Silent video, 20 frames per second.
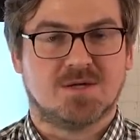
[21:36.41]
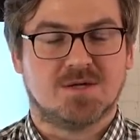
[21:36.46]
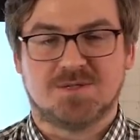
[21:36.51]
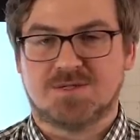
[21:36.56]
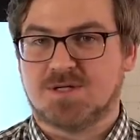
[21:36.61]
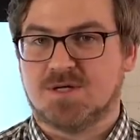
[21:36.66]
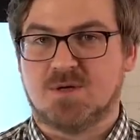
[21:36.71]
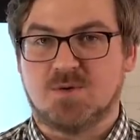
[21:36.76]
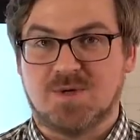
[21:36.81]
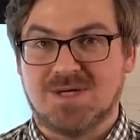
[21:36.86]

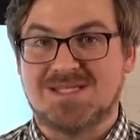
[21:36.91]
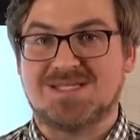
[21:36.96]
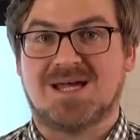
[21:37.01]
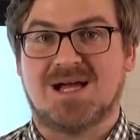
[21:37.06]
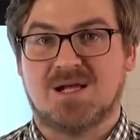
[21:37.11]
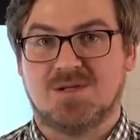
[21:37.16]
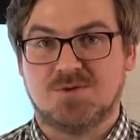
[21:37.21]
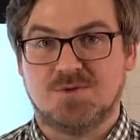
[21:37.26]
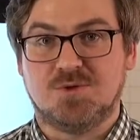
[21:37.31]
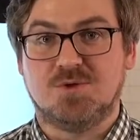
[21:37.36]
until we
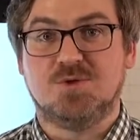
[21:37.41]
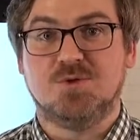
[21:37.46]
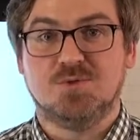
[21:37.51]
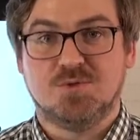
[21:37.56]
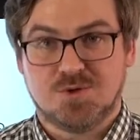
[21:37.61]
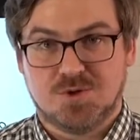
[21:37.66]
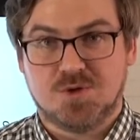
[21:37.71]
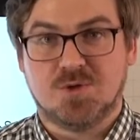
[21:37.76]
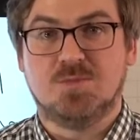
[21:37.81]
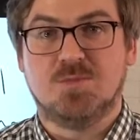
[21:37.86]
tell you
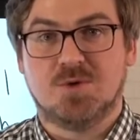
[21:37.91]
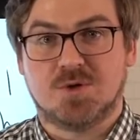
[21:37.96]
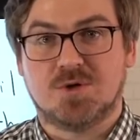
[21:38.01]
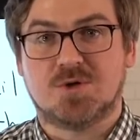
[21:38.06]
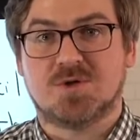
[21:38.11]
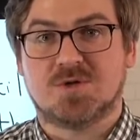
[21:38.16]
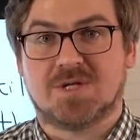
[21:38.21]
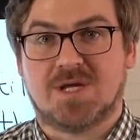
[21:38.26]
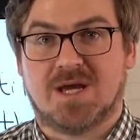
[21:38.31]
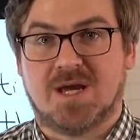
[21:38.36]
to book
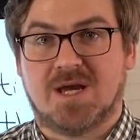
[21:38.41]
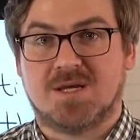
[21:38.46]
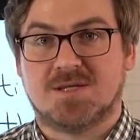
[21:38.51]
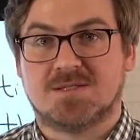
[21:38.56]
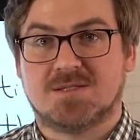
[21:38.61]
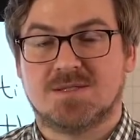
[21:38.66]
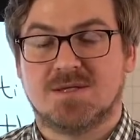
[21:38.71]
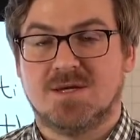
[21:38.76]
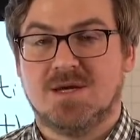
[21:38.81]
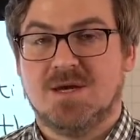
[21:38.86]
your
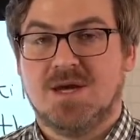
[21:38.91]
test.